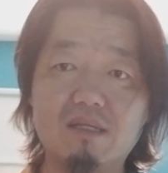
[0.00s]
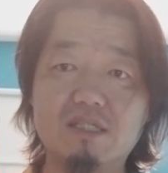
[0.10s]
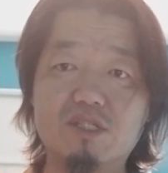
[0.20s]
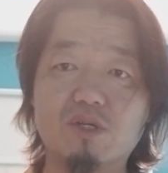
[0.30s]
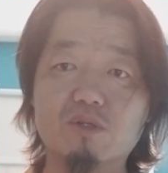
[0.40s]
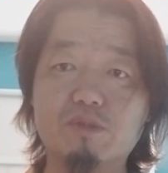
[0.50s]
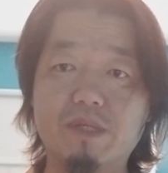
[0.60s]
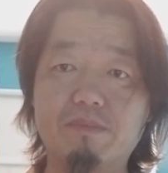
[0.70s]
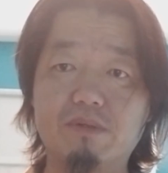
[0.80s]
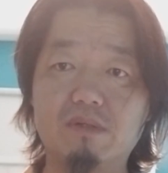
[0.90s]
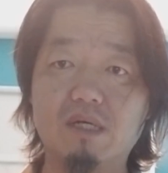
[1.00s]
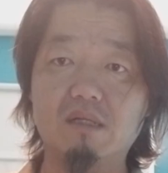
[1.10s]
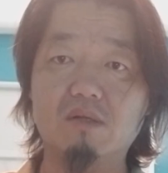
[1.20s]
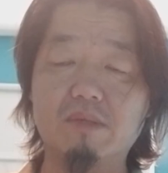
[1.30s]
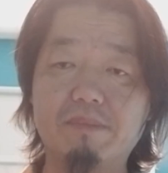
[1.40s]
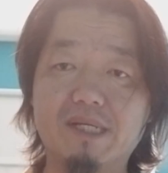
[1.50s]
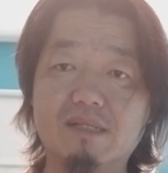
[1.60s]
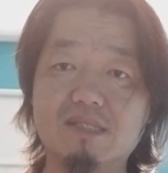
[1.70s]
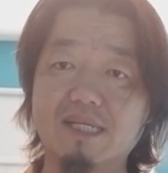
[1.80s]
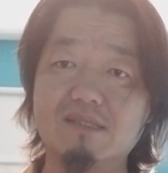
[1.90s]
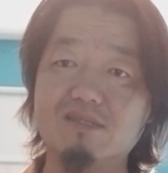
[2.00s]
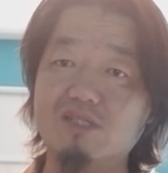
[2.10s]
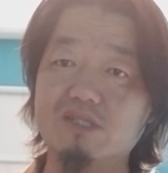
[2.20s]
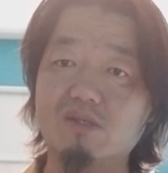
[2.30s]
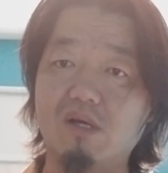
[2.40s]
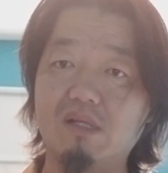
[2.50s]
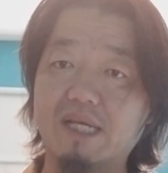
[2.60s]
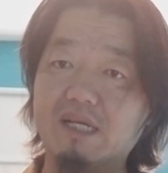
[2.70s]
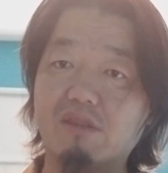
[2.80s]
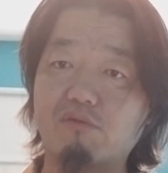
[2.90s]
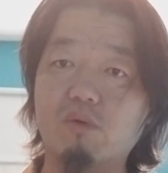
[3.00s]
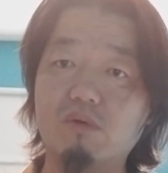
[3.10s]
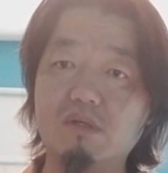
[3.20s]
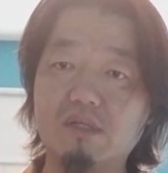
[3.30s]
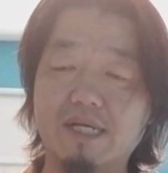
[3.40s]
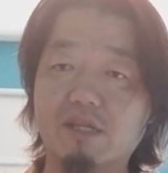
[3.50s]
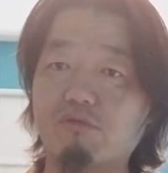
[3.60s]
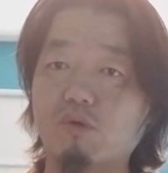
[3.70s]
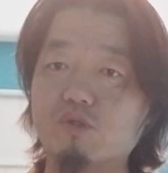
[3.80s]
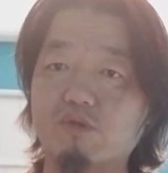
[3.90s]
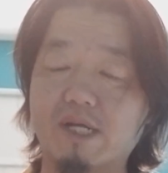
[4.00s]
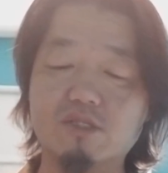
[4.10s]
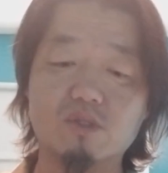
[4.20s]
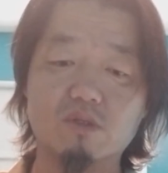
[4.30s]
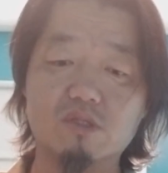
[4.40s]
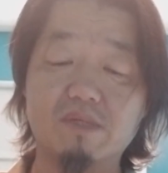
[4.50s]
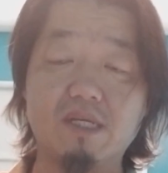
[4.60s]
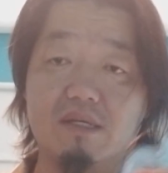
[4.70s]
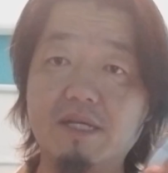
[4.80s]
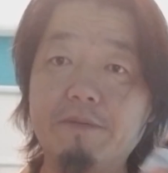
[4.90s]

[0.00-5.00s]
deters people a little bit because then it's just all like a throat, like a throat scratch, so to speak.